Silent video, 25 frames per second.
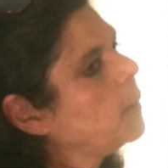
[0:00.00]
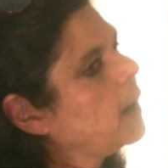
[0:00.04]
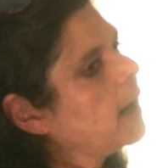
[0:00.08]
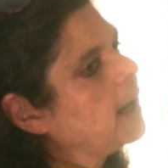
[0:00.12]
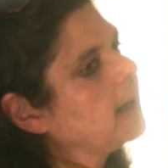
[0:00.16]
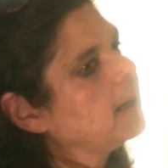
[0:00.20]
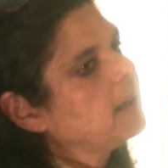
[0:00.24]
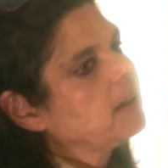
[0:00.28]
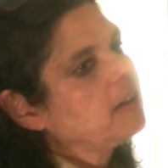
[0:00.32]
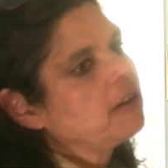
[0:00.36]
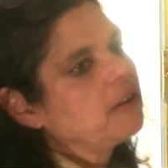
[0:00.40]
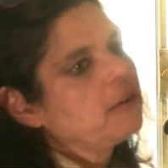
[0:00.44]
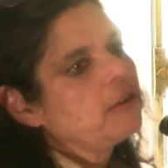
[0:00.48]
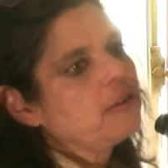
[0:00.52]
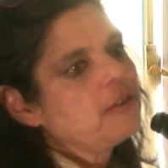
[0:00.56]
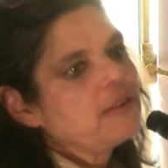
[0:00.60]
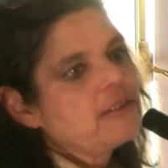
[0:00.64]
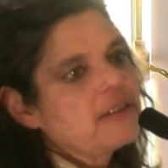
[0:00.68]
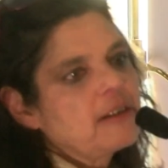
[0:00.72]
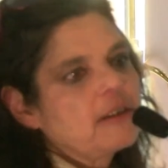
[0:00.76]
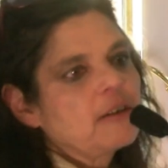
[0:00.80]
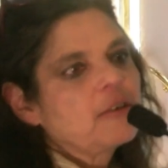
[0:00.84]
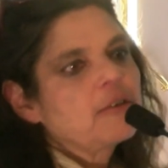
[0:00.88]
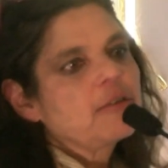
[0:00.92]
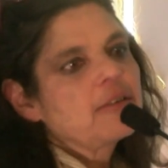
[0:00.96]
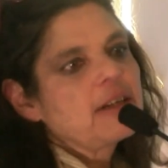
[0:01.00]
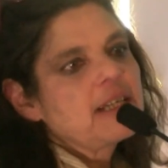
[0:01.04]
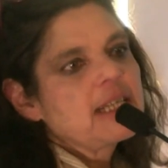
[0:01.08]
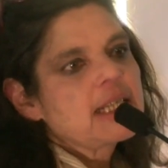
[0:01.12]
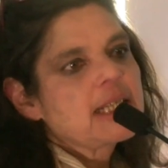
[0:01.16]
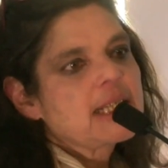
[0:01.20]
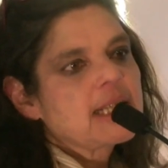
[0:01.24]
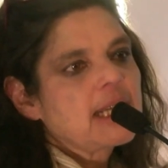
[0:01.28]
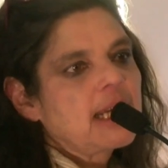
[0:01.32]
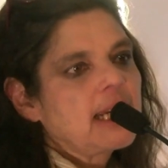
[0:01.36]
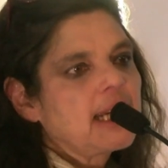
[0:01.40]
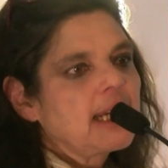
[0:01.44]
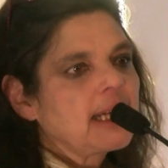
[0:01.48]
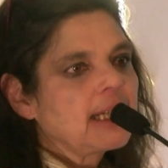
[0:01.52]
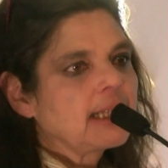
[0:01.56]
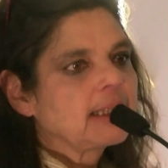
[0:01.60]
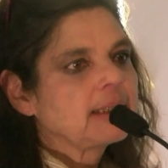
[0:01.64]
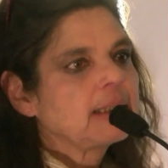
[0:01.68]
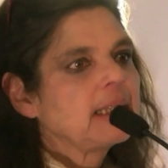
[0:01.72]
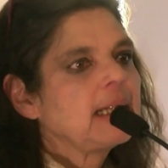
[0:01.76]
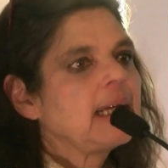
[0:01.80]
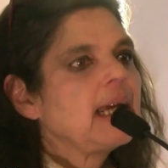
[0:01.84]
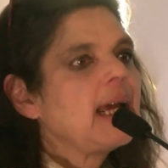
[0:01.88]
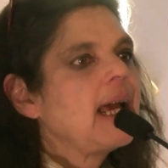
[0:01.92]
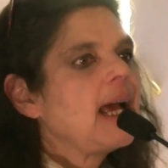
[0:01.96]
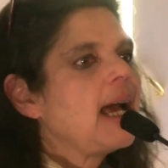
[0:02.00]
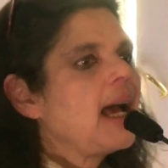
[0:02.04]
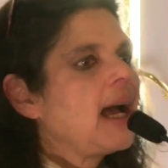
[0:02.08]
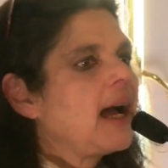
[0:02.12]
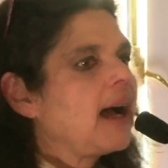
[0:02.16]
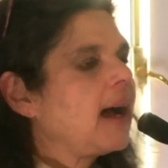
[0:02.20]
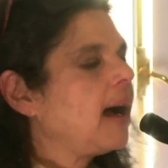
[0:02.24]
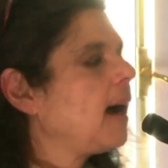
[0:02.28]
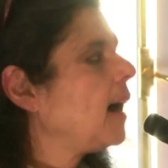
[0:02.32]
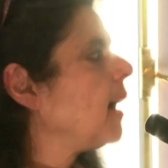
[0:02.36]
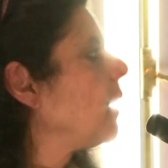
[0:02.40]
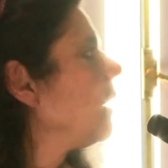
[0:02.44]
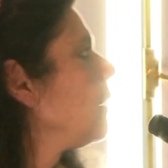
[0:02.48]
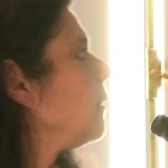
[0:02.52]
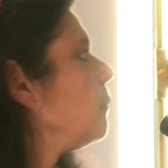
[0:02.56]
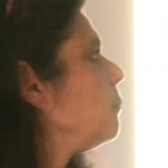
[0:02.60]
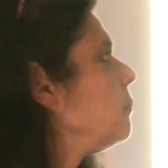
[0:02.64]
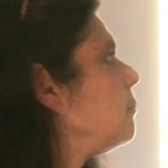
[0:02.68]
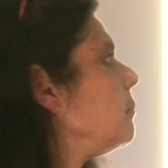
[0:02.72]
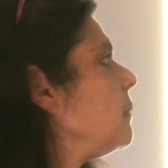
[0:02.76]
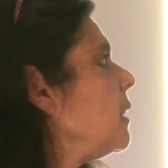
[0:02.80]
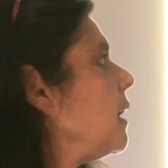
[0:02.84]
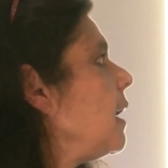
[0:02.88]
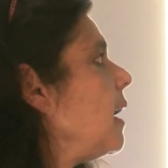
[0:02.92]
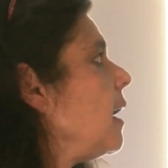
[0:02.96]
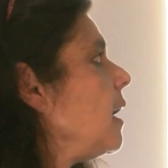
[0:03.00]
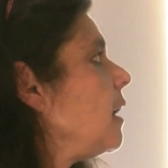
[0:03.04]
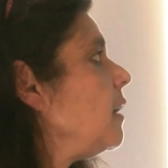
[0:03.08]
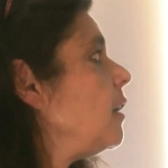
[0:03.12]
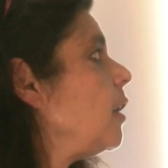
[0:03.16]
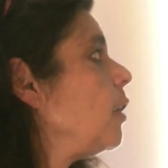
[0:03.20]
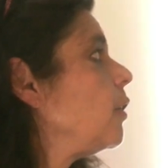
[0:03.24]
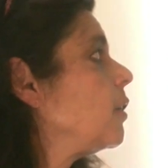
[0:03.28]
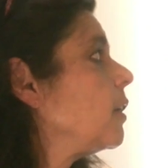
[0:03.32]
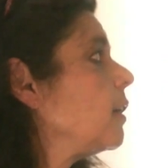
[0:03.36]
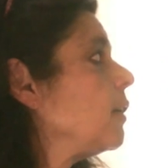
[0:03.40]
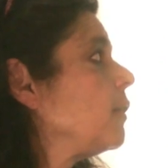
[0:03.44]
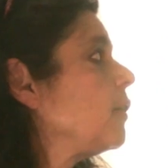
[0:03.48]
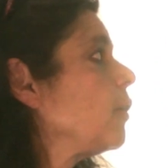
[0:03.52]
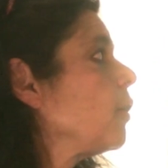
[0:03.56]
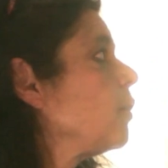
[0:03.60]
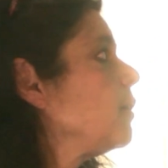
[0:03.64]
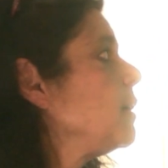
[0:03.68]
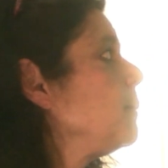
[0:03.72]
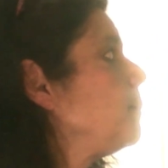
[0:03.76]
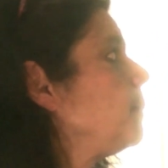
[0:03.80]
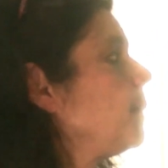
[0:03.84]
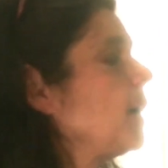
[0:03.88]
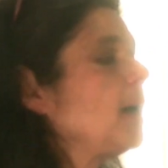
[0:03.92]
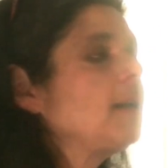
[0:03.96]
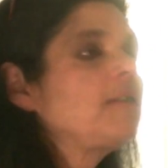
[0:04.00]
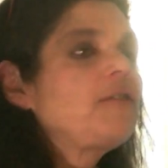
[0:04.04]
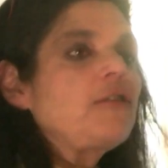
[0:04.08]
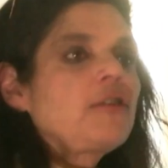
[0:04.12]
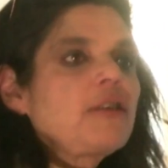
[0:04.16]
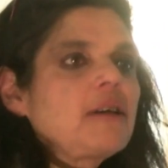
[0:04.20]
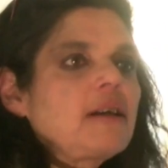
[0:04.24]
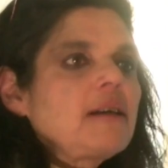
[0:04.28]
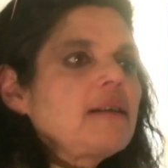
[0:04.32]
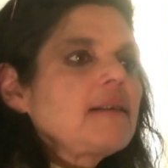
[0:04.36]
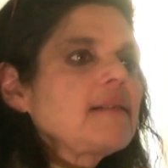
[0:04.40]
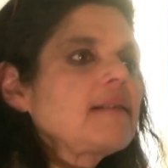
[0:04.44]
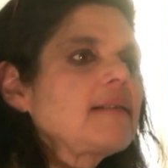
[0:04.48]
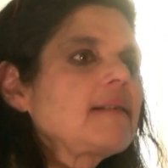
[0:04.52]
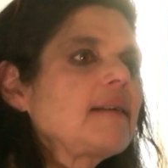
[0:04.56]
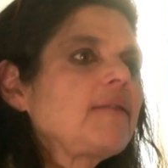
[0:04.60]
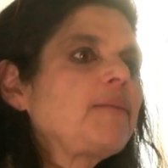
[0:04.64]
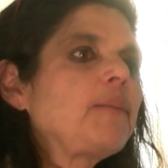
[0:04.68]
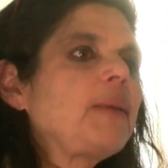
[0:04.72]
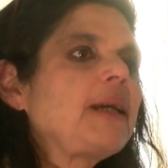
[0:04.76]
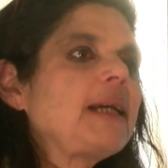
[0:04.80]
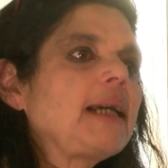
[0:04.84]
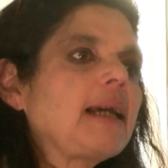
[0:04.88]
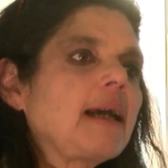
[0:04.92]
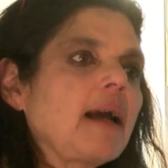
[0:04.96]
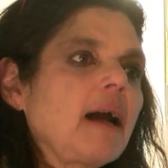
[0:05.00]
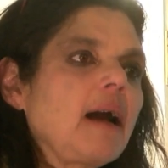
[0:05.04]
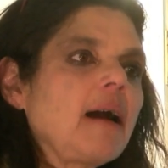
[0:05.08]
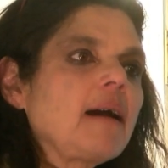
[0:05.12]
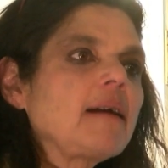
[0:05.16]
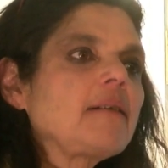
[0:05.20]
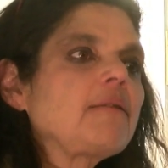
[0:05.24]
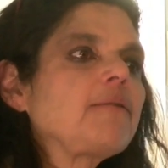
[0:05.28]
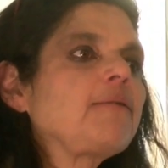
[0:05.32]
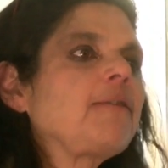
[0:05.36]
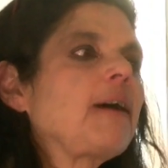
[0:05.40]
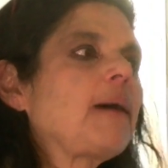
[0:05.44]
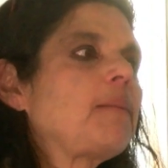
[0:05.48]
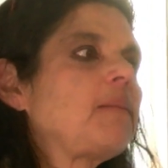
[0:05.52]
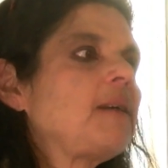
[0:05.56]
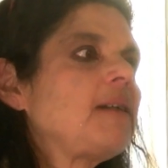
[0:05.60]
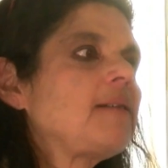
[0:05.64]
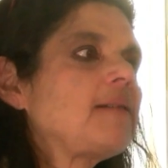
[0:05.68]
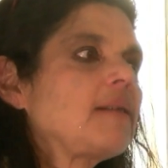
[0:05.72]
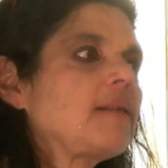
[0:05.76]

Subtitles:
bank use increasing, local authority budgets have been cut, family